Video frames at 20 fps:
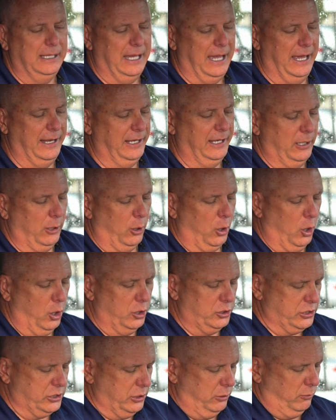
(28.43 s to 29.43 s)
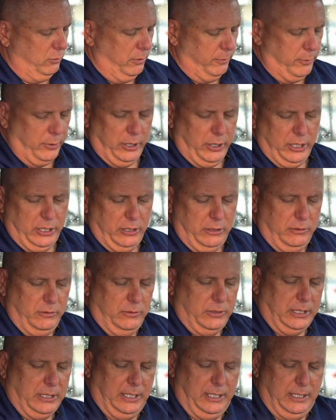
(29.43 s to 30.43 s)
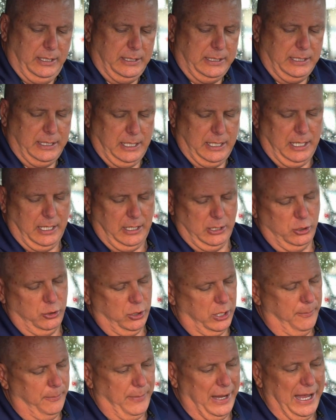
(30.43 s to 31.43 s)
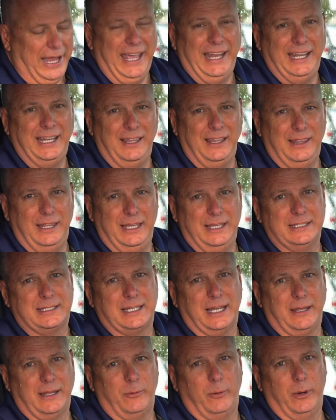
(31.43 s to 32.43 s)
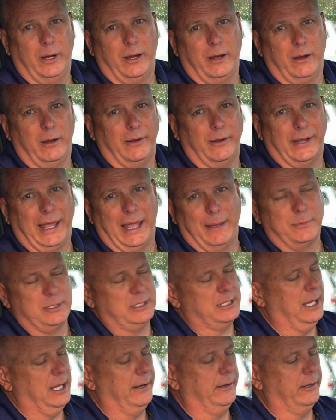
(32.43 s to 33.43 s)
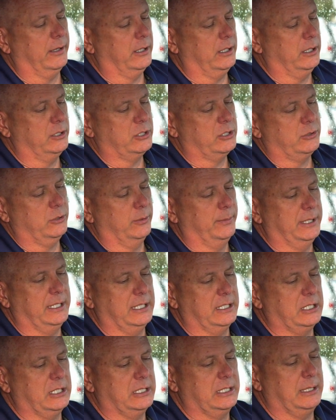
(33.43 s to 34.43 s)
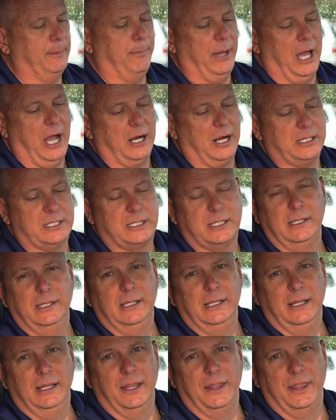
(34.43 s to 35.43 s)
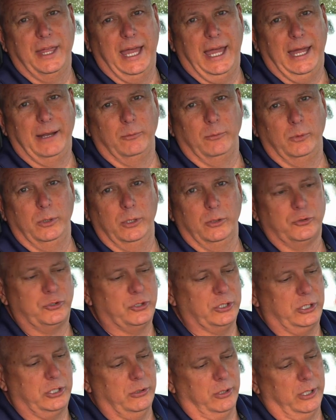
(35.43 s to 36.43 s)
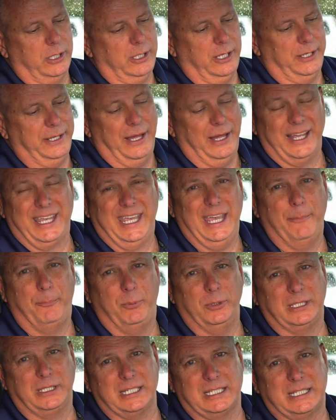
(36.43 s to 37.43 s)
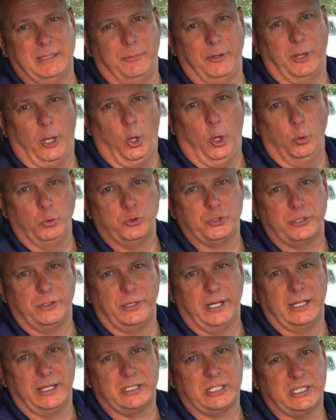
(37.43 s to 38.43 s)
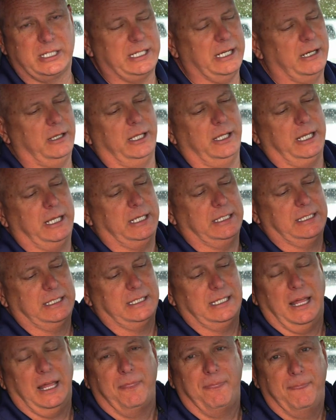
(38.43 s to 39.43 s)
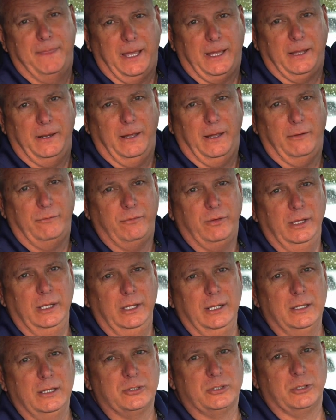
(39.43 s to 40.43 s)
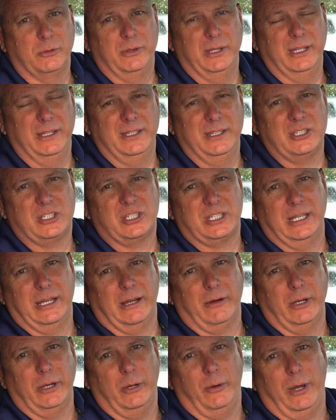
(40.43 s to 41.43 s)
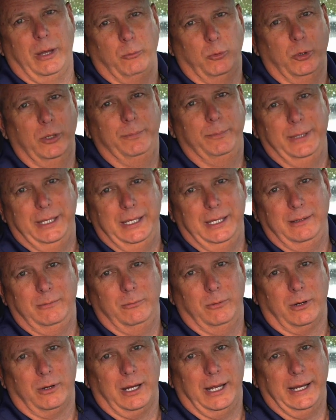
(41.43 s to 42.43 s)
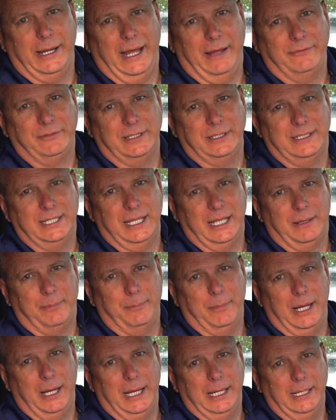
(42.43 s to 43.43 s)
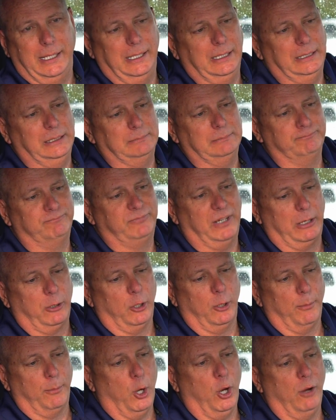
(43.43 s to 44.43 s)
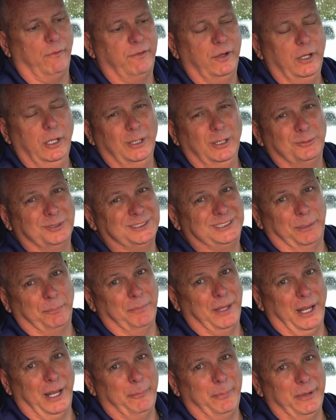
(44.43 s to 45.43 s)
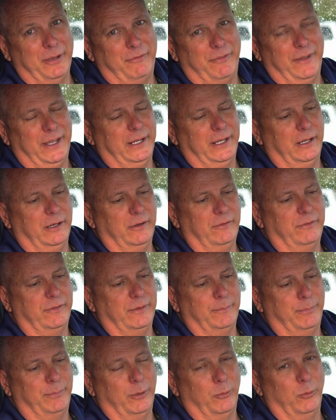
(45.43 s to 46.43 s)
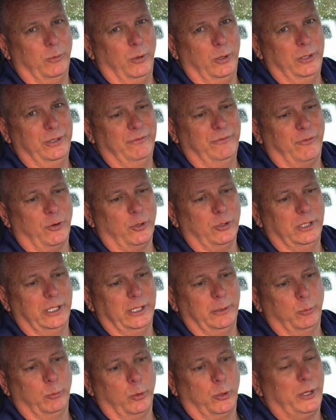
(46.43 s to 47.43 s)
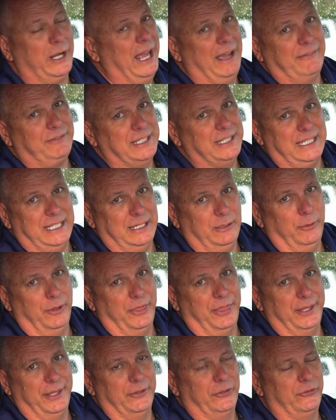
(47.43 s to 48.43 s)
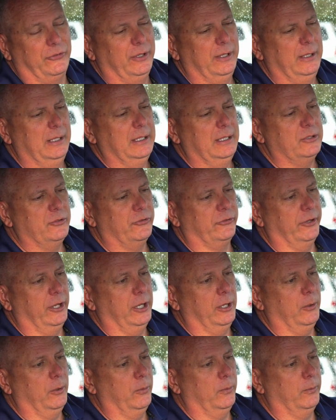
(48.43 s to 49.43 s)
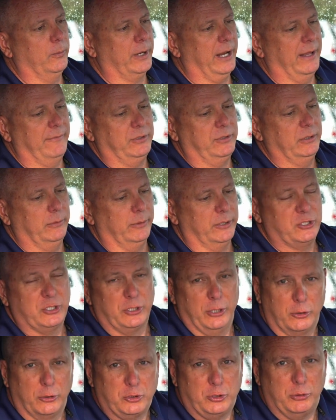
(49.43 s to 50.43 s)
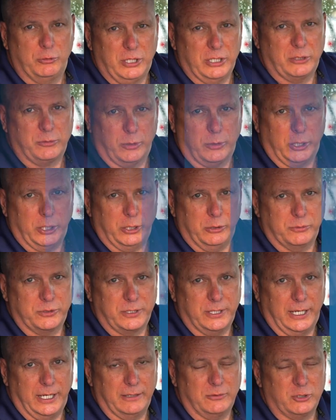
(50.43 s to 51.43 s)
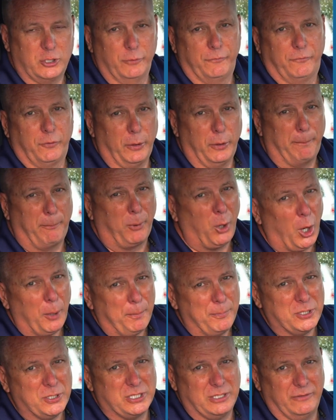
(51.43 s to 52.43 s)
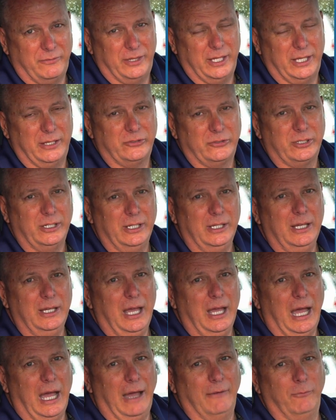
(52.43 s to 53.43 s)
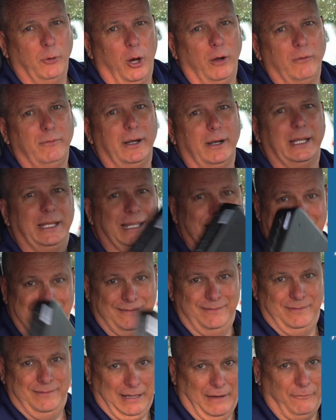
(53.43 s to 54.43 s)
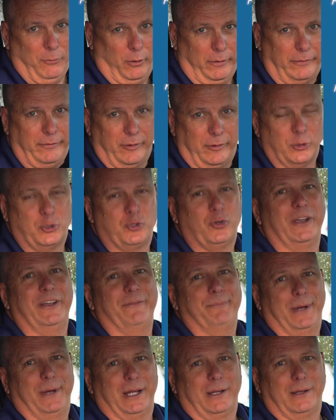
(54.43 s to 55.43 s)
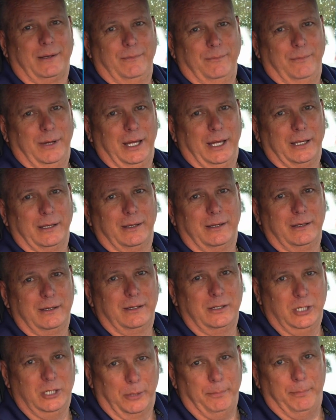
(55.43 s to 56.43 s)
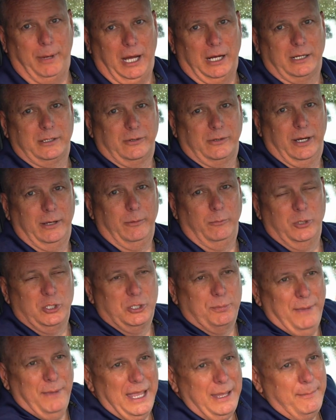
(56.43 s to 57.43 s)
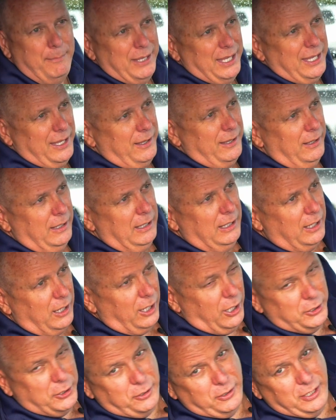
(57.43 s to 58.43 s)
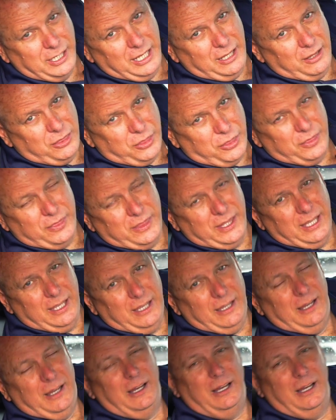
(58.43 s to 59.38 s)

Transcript: And then also what we're going to use is, you can buy any of these anywhere on Amazon or a gun store, but this is a box that will secure a gun. Now I can't put this in with a holster necessarily because it's not thick enough. So in this scenario, I would be where I'd have to take my firearm off, which I'm not a big fan of, but inadvertently we're going to have to deal with this. So we're going to have to deal with it. So those two things we're going to use today. So for the purpose of this, I've already retrieved my gun box, right? Which may be underneath the